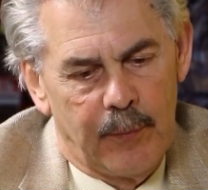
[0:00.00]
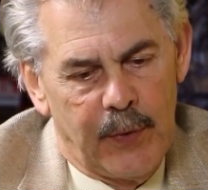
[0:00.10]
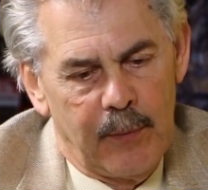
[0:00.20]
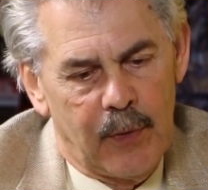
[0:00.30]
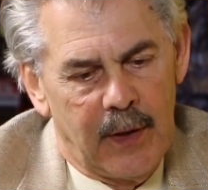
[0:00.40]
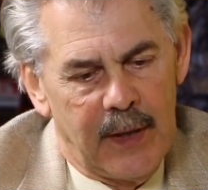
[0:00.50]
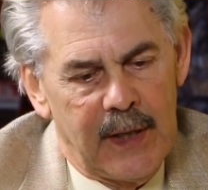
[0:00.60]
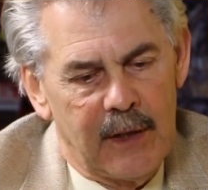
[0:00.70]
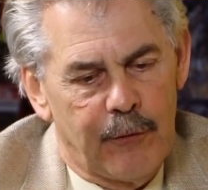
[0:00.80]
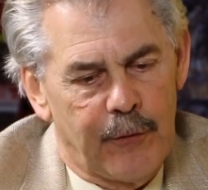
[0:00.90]
people are
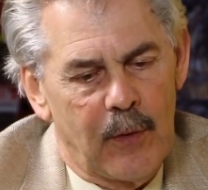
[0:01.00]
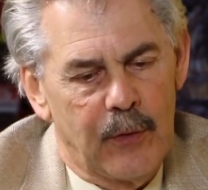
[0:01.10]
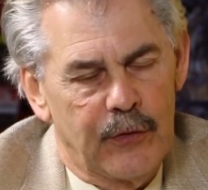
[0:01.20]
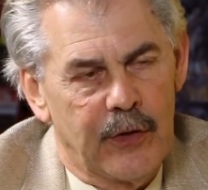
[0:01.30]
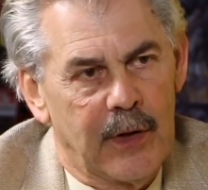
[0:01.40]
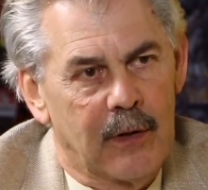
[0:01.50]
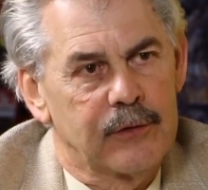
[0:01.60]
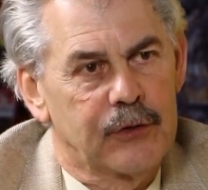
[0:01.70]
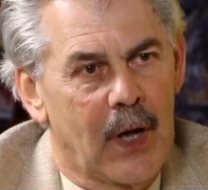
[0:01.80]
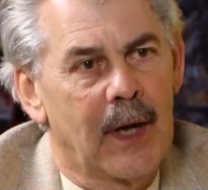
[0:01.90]
either focusing on
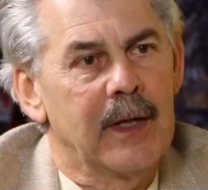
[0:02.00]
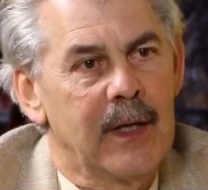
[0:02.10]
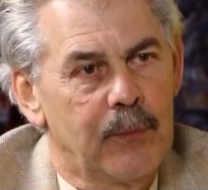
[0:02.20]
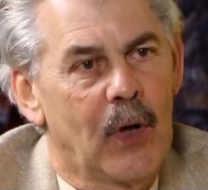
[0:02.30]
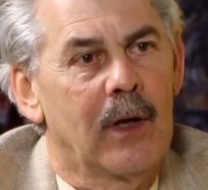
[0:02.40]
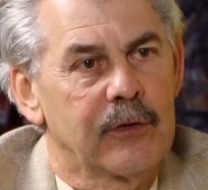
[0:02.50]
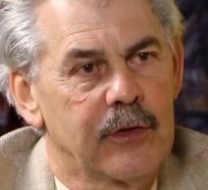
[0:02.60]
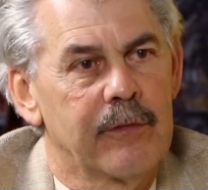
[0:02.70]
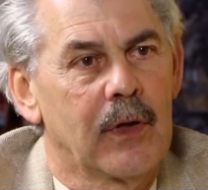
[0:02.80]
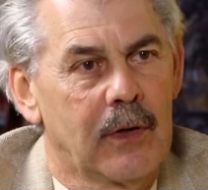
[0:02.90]
tiny parts
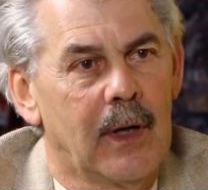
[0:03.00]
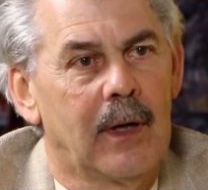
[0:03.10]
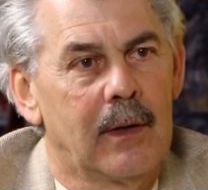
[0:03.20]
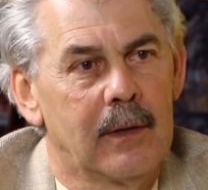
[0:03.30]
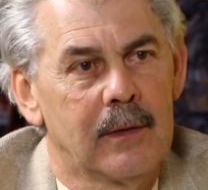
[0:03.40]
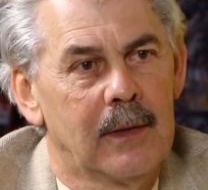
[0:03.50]
of the car,